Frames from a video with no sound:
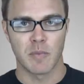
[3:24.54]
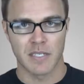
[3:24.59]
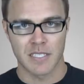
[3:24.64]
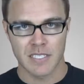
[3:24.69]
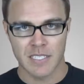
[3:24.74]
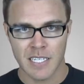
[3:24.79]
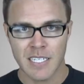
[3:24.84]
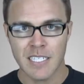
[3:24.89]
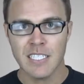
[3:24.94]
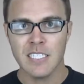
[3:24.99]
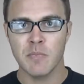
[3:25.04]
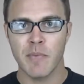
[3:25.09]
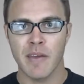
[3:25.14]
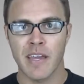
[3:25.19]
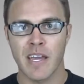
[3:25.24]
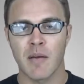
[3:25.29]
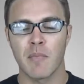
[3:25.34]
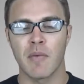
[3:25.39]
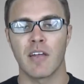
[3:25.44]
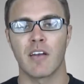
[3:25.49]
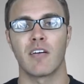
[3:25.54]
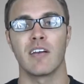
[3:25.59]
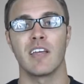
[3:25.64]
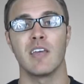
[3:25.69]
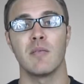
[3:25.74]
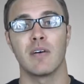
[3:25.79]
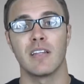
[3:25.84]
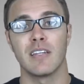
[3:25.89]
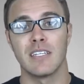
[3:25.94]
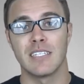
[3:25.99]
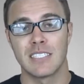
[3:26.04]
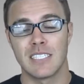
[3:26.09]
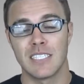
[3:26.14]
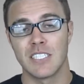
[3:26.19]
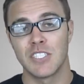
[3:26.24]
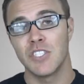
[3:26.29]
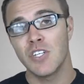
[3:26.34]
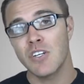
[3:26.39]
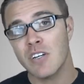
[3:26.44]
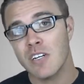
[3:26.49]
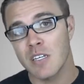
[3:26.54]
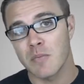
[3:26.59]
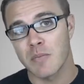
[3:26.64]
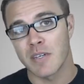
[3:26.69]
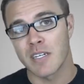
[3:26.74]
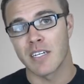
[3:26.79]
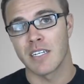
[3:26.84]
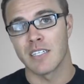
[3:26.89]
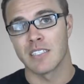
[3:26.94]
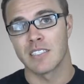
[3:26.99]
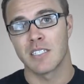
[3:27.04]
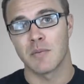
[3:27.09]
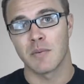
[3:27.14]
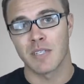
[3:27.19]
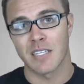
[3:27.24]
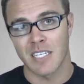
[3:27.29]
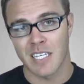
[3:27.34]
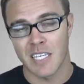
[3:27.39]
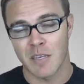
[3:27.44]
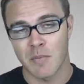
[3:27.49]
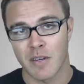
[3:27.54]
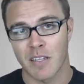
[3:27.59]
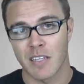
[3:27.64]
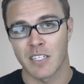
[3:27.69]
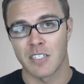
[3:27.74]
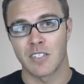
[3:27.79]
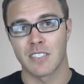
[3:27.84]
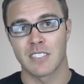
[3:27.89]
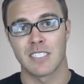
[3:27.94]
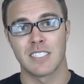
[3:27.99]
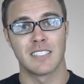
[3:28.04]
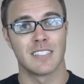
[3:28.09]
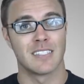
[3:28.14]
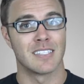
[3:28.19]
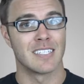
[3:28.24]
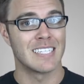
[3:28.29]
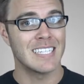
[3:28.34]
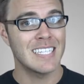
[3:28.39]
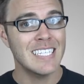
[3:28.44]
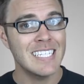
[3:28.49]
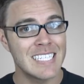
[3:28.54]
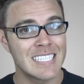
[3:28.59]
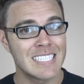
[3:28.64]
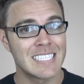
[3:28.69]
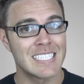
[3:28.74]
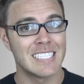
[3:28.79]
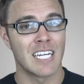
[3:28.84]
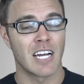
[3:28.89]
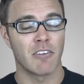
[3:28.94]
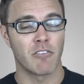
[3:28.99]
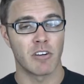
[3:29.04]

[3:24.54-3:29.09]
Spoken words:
been sending spam and our email list is dirty because some of the email addresses on the list did not